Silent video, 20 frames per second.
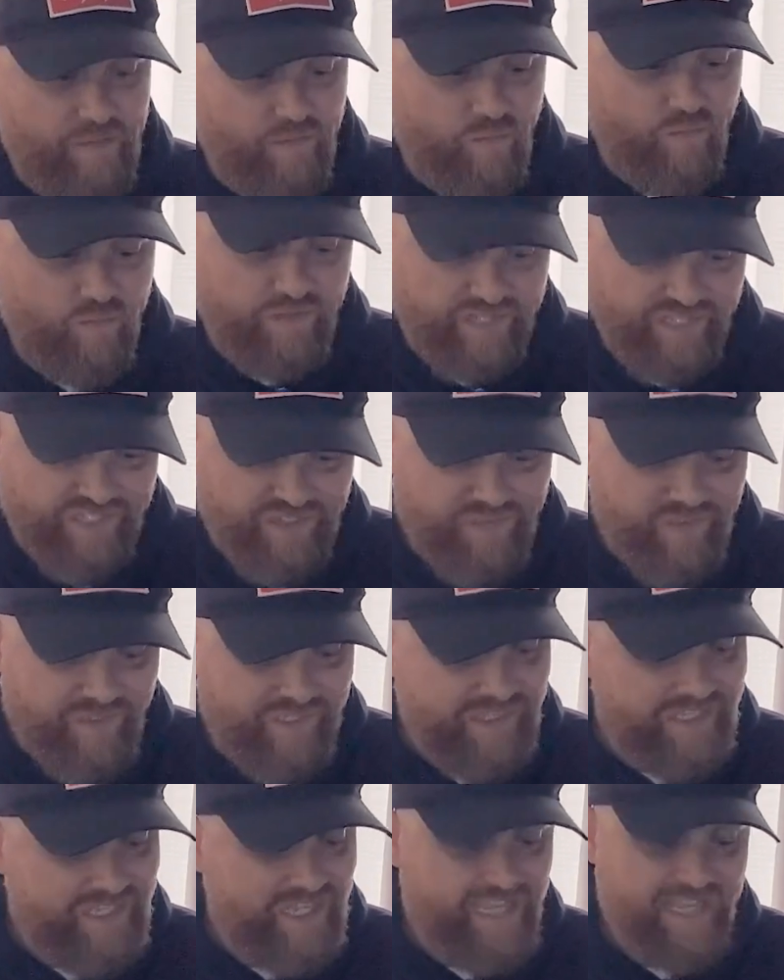With this
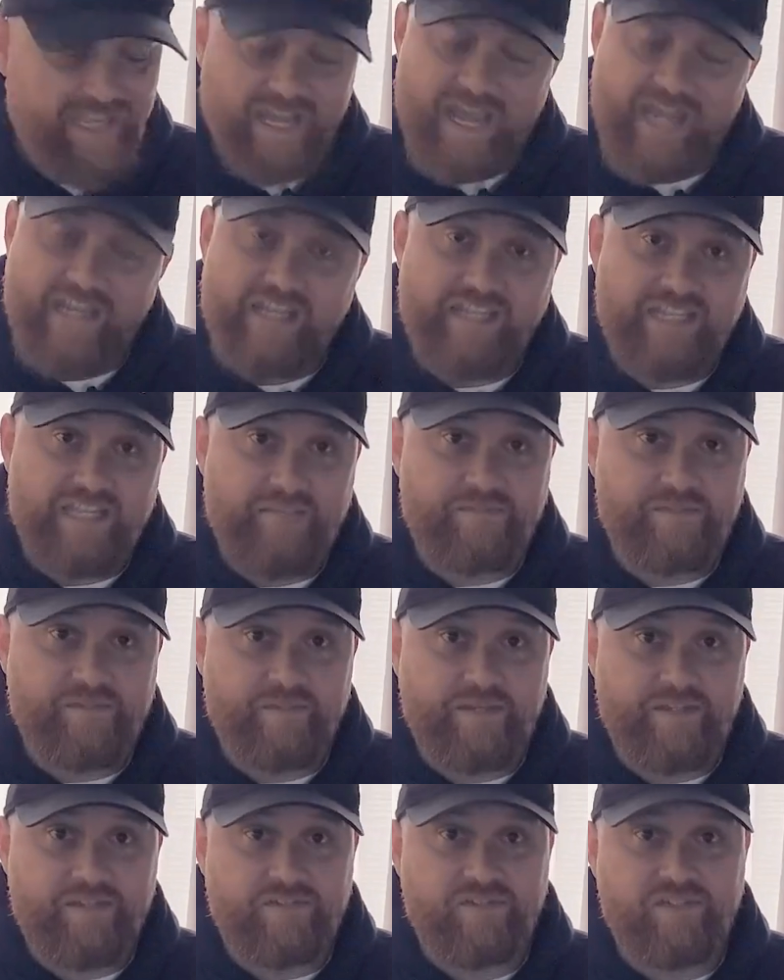one, I can keep
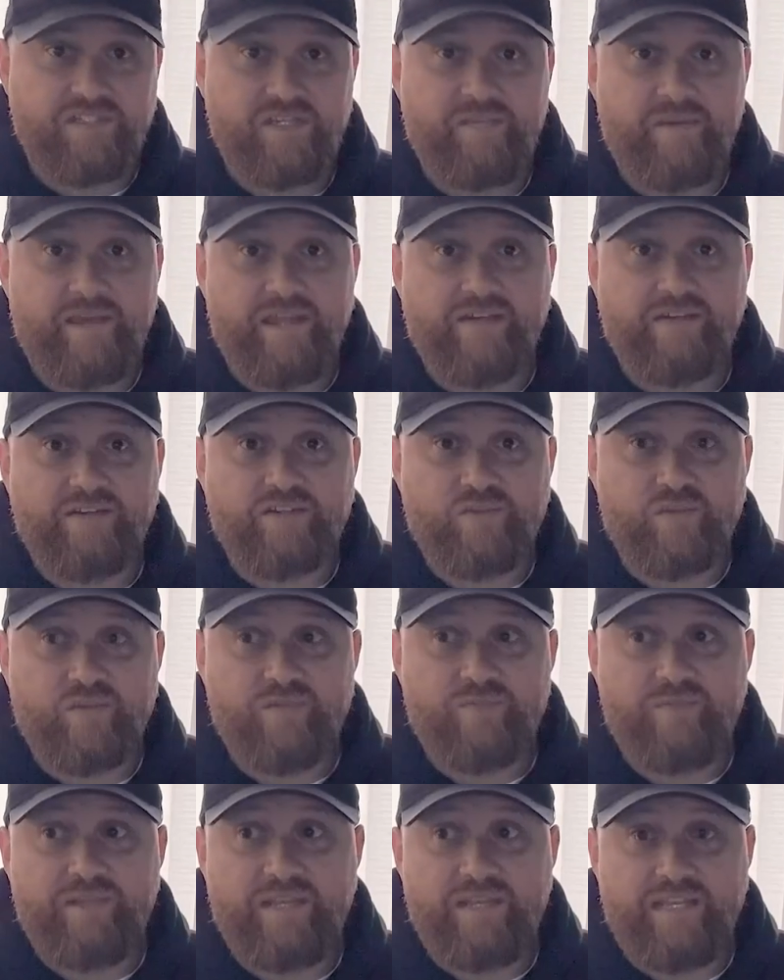some extra C batteries
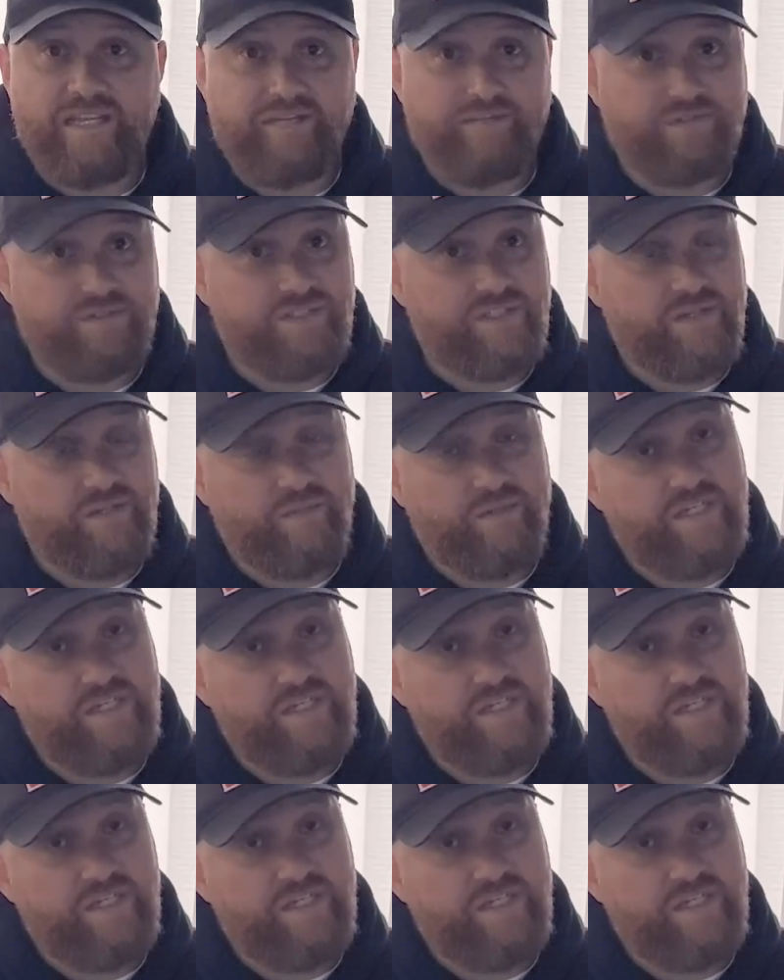with me, and if for some